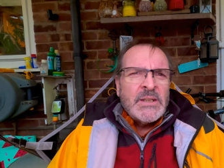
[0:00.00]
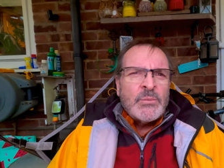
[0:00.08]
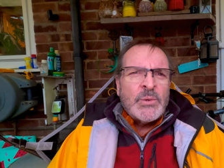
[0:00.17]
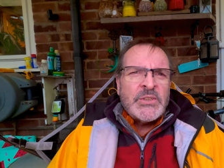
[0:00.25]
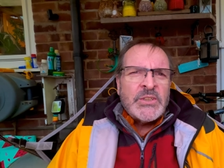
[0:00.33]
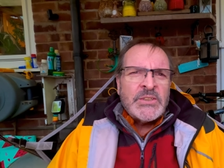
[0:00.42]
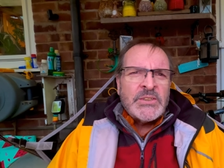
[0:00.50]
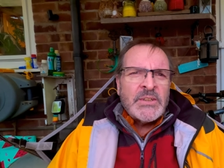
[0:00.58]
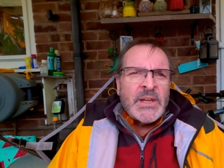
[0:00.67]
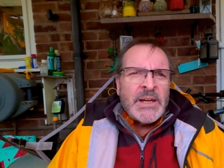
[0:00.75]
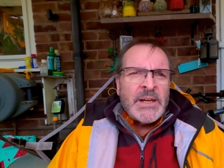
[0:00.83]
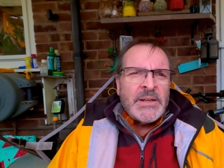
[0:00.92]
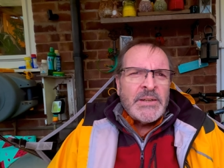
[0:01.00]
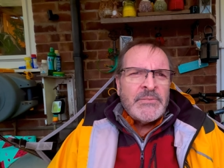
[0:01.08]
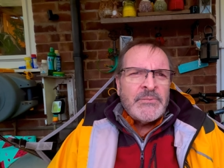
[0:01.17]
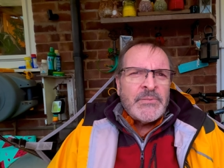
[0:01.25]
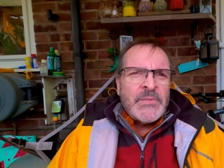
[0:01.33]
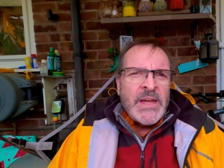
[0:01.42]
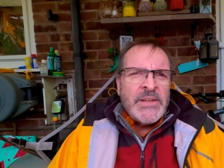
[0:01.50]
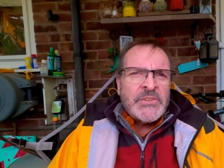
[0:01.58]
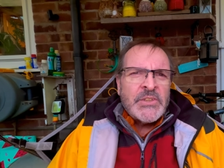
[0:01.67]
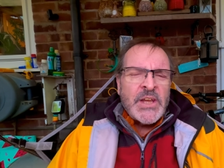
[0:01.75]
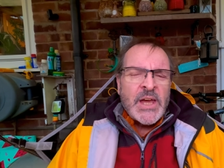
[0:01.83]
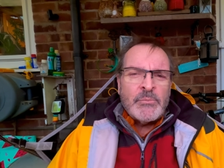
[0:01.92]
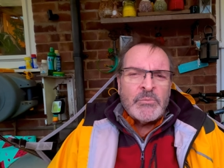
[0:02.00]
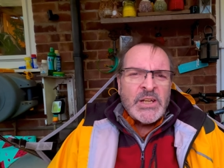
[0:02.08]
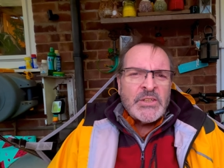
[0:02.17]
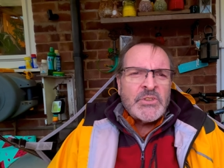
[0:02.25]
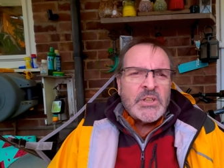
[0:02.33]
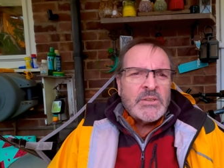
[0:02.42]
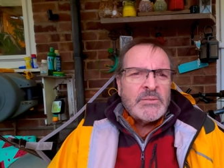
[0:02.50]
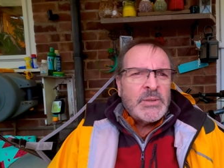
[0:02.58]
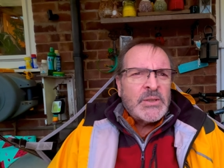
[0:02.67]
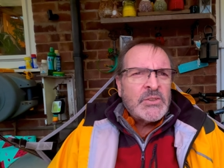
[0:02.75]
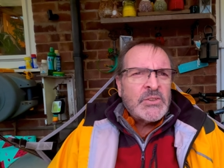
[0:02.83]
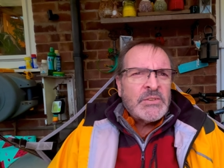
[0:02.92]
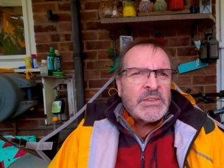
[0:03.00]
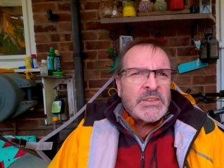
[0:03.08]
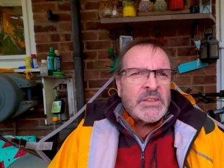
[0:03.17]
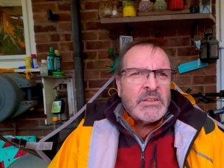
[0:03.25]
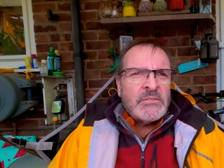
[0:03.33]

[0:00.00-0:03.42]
which is uh, hence the name retro because of its uh,